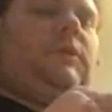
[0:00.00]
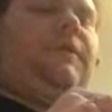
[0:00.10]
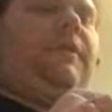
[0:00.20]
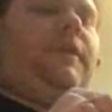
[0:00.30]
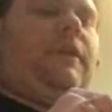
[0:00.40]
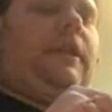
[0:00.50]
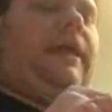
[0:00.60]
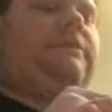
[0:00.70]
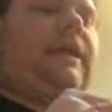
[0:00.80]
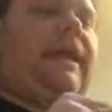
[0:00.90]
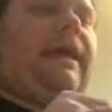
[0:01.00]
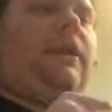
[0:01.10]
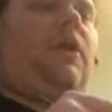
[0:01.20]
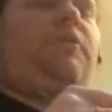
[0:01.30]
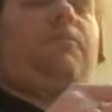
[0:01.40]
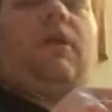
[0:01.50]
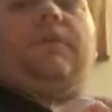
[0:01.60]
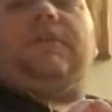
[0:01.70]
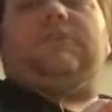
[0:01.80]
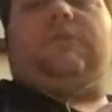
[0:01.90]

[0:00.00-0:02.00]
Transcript: And then the next, I got another ball of this